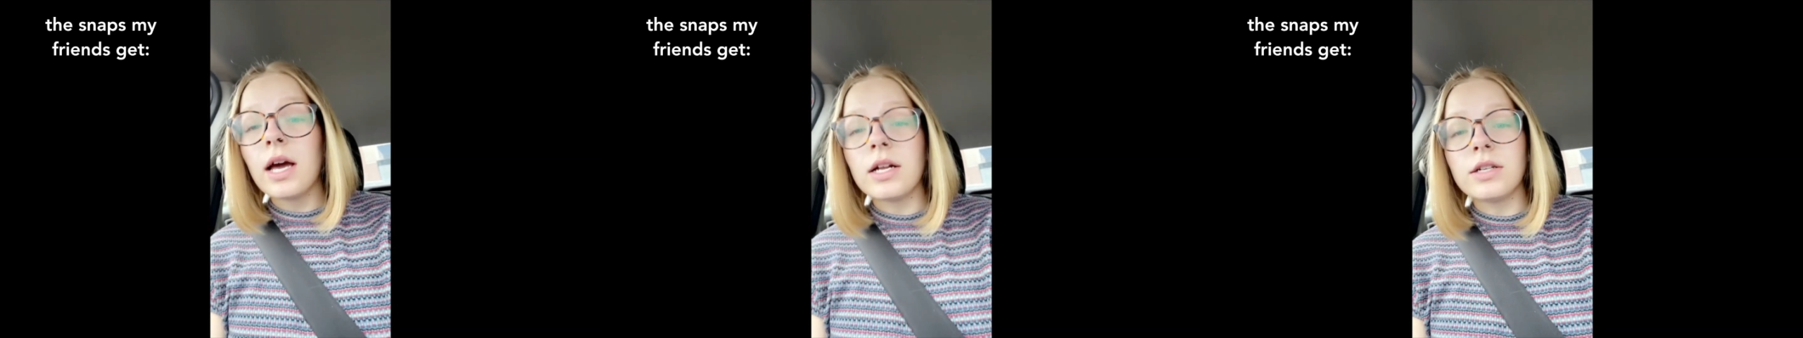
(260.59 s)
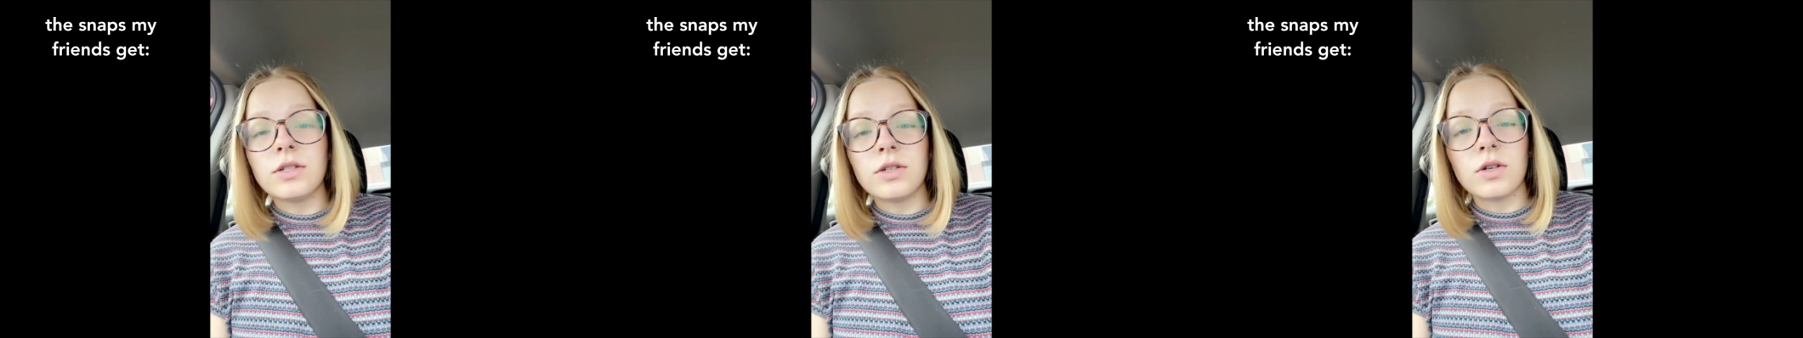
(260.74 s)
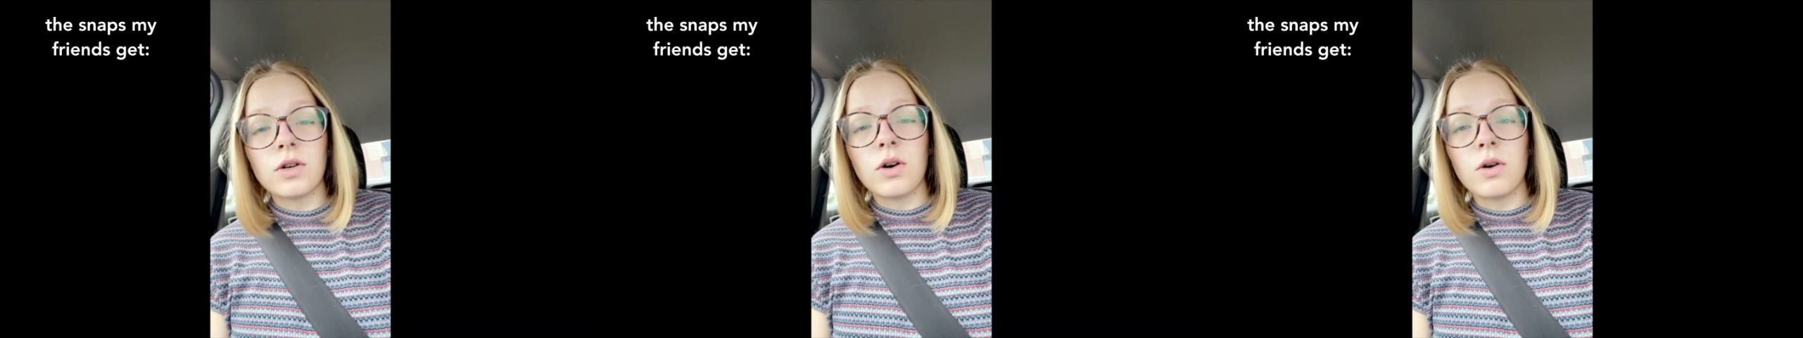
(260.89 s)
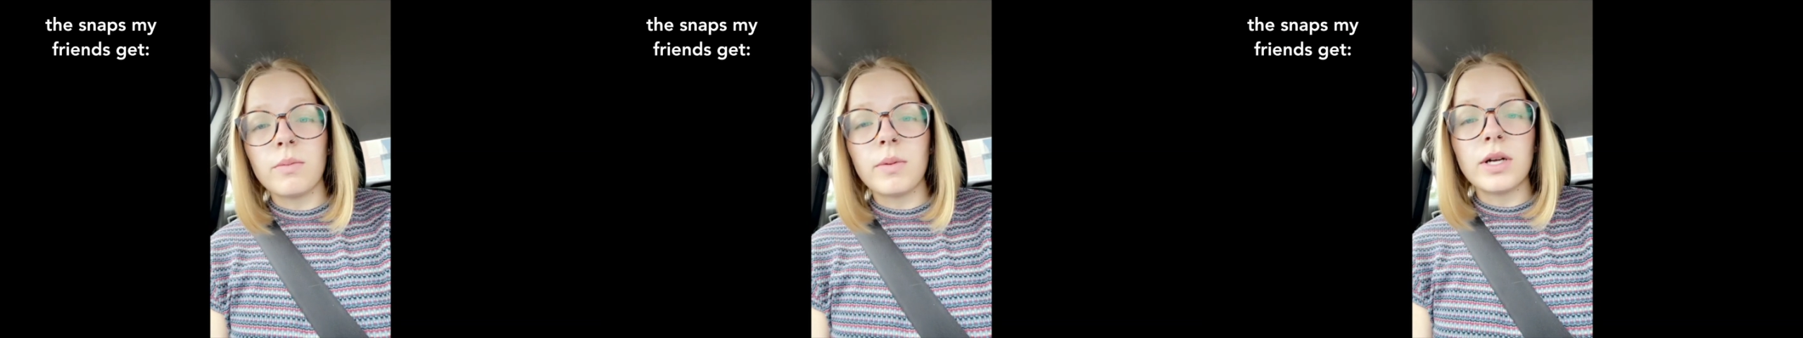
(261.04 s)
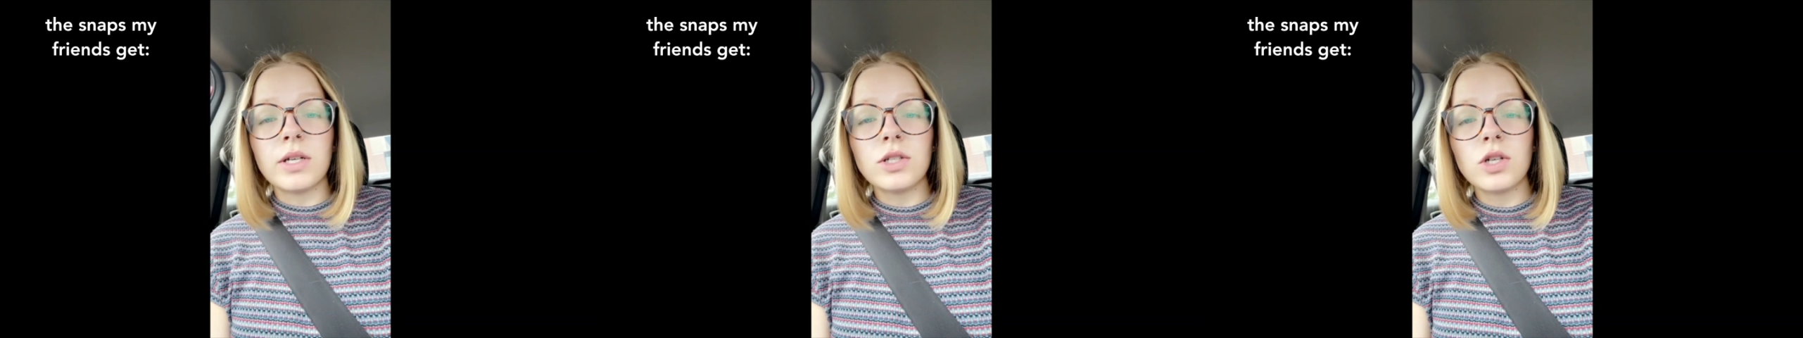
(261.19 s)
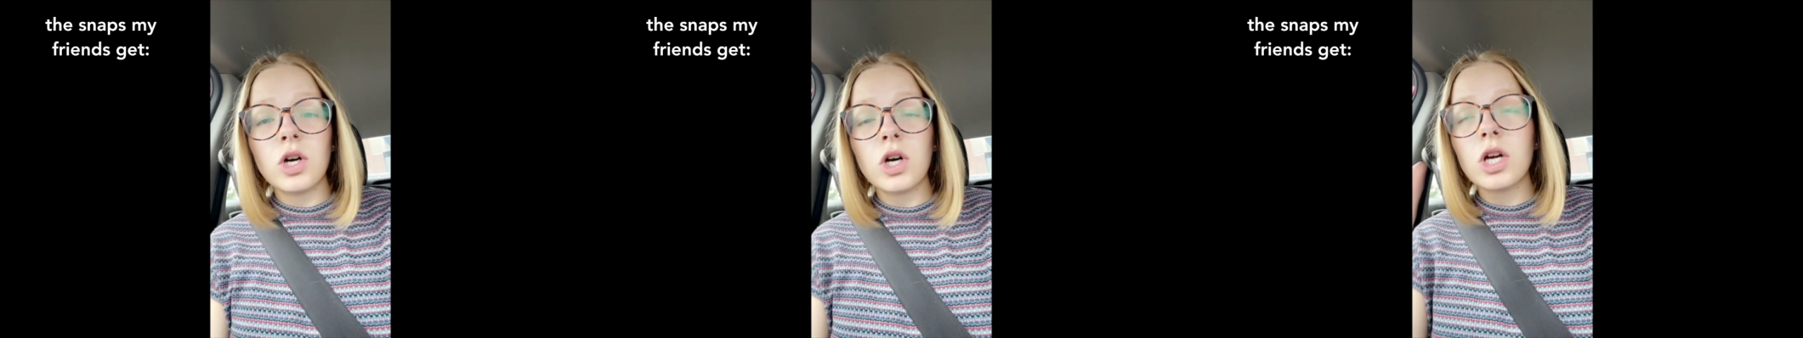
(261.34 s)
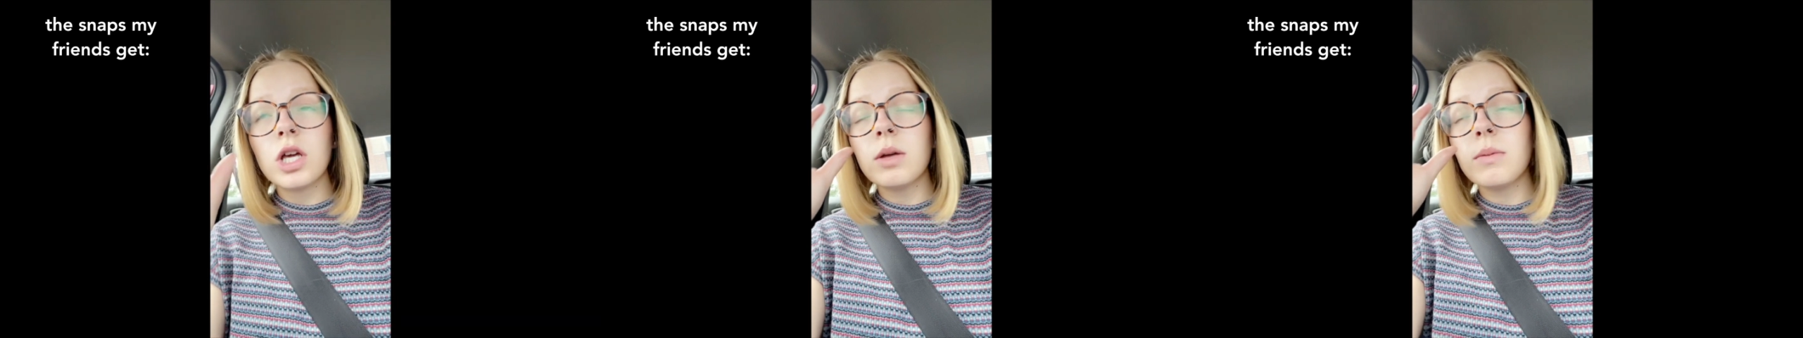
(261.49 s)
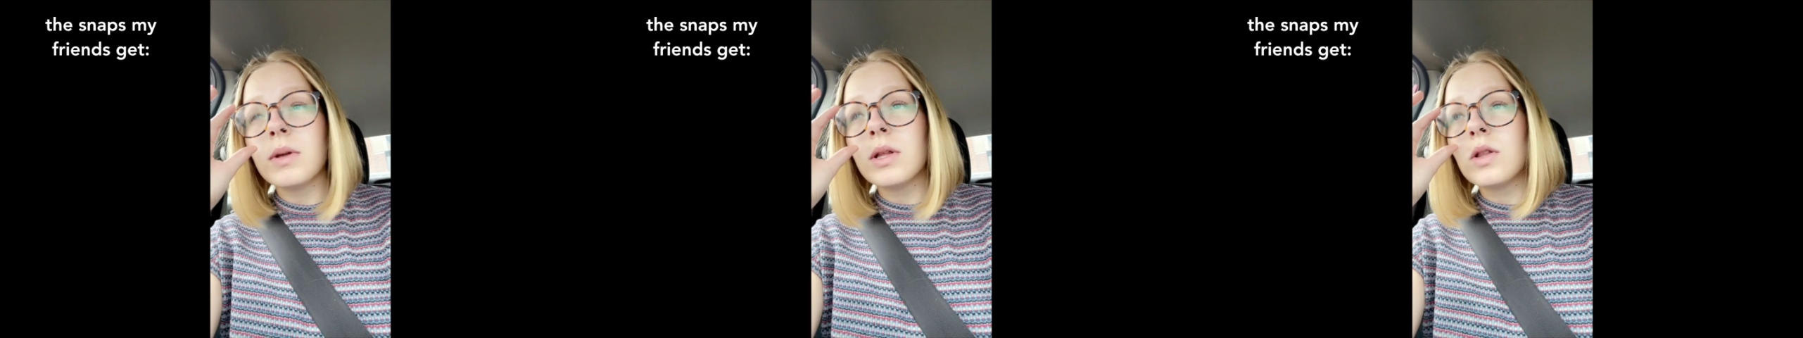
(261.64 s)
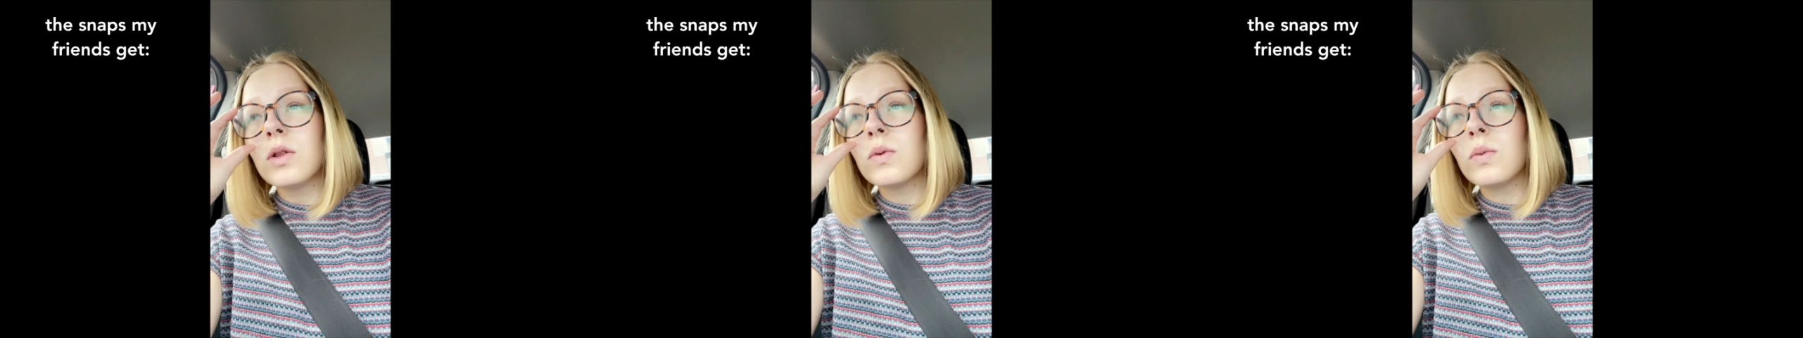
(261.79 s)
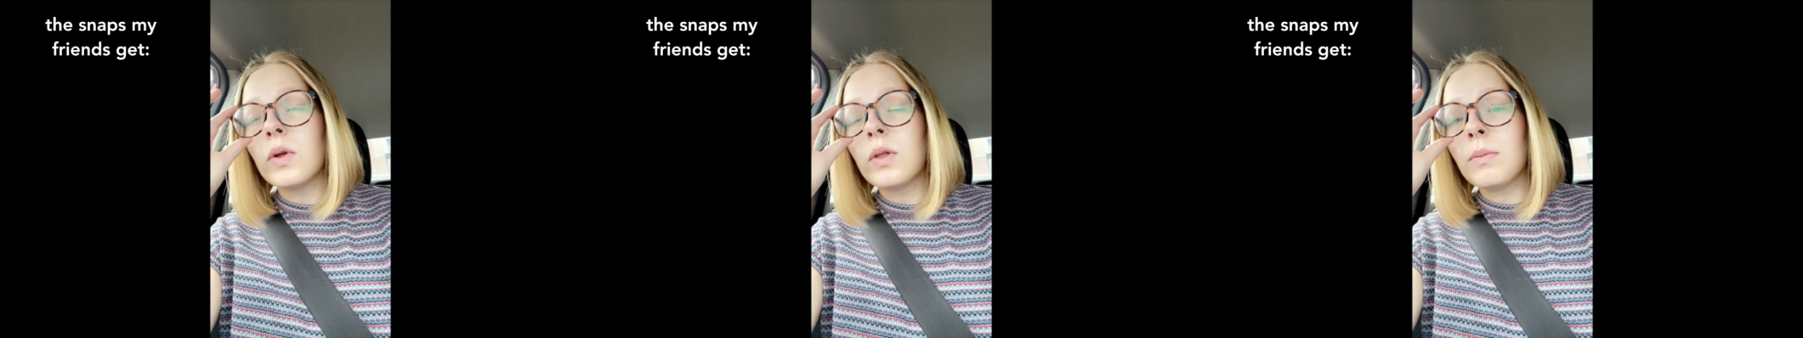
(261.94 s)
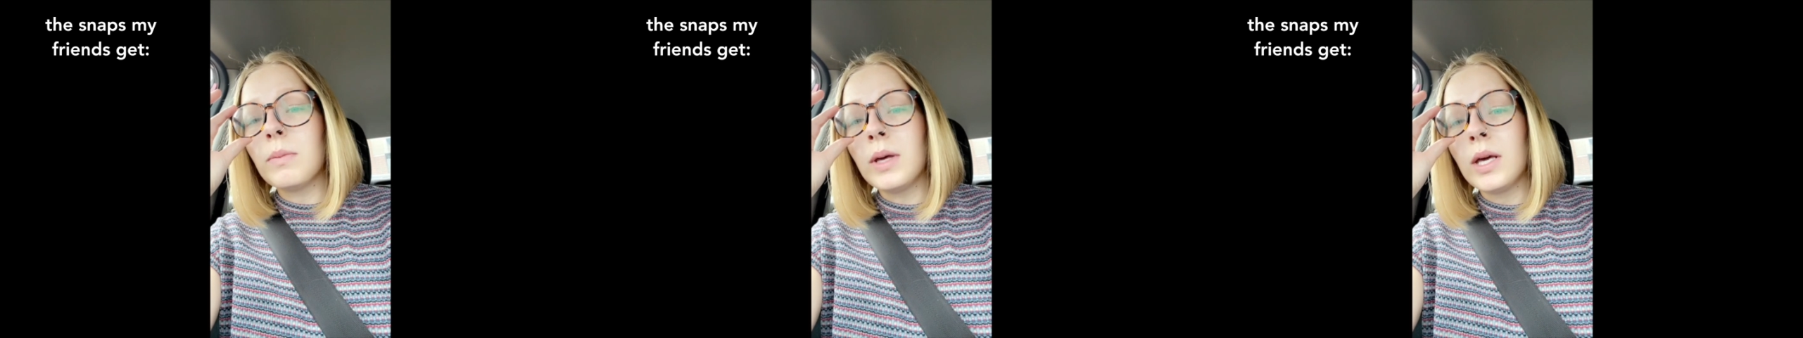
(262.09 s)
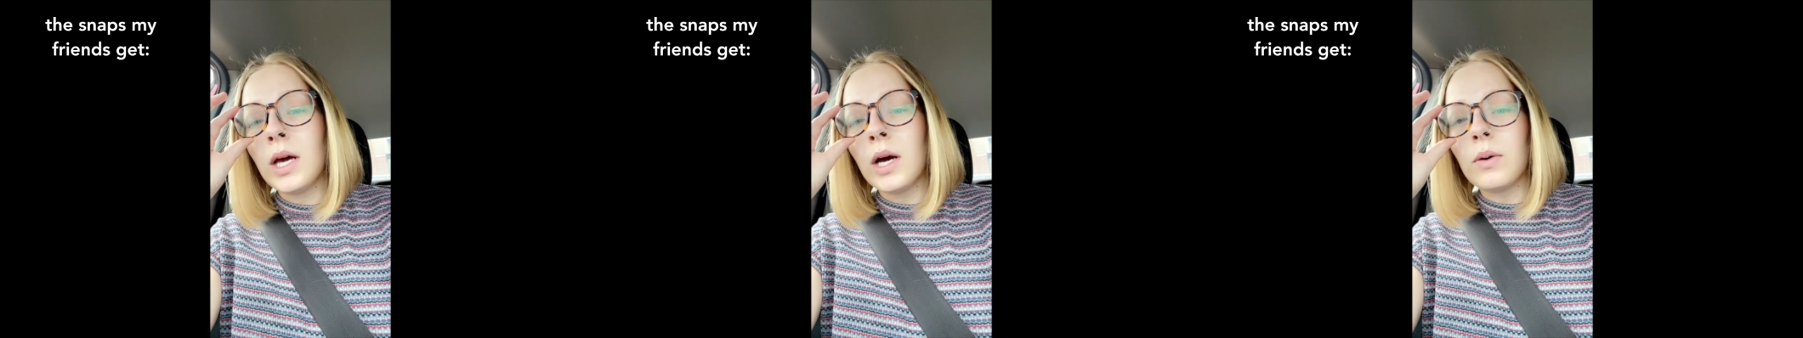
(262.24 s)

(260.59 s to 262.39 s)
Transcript: I took all my documents with me.